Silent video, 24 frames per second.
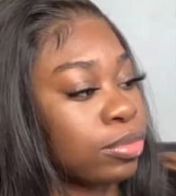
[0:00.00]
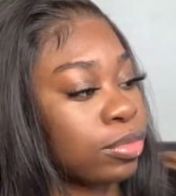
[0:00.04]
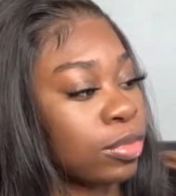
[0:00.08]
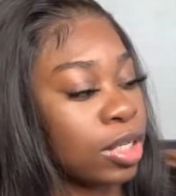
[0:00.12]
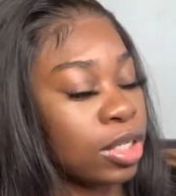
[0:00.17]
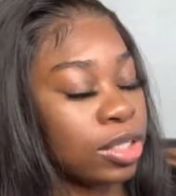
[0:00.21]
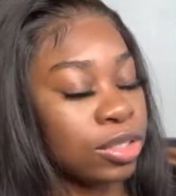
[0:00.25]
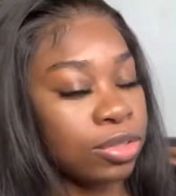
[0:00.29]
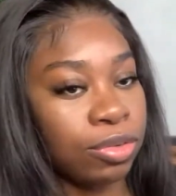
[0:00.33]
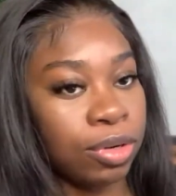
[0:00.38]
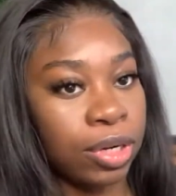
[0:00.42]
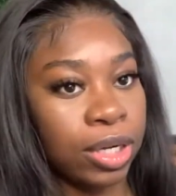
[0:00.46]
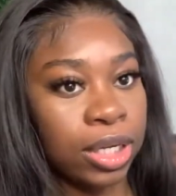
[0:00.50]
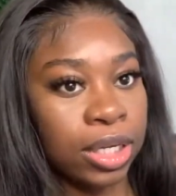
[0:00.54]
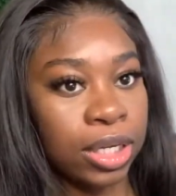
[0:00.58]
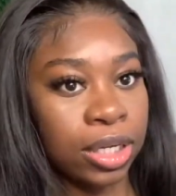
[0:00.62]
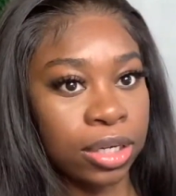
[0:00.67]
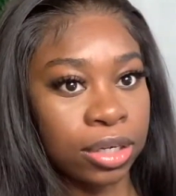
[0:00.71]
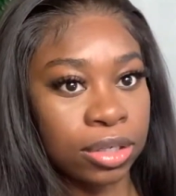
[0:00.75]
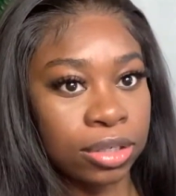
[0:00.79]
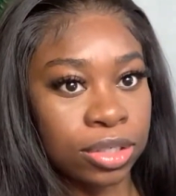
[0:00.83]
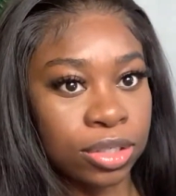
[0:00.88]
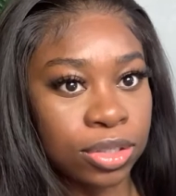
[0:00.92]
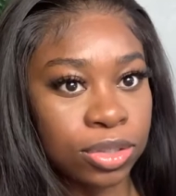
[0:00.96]
It's right
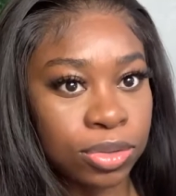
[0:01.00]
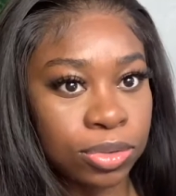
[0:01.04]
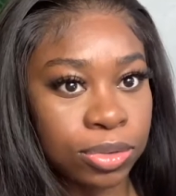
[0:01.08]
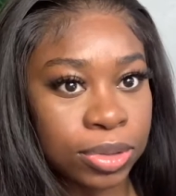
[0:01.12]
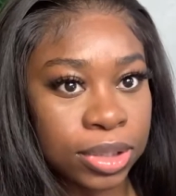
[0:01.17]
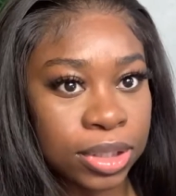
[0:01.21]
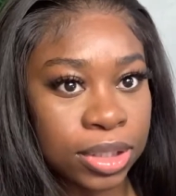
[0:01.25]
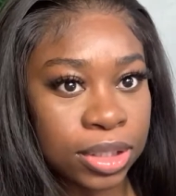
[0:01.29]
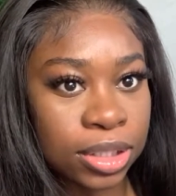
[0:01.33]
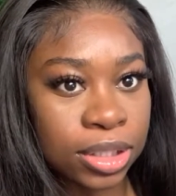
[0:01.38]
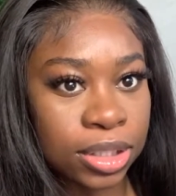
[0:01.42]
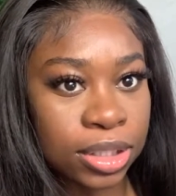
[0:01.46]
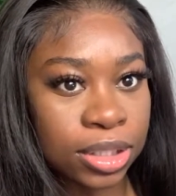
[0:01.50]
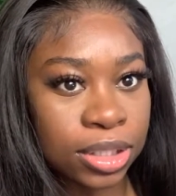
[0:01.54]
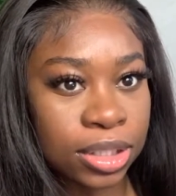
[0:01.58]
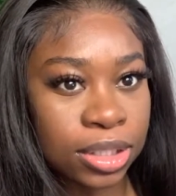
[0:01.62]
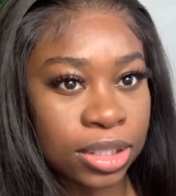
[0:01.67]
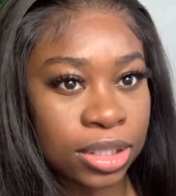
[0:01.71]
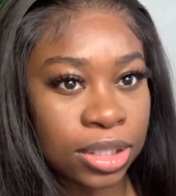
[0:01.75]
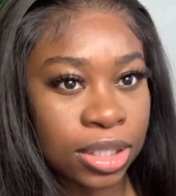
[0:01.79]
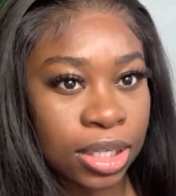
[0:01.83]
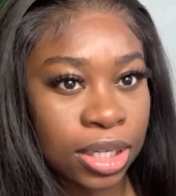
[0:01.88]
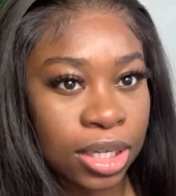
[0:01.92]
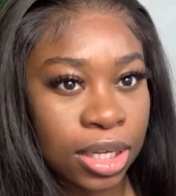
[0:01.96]
here, the switches.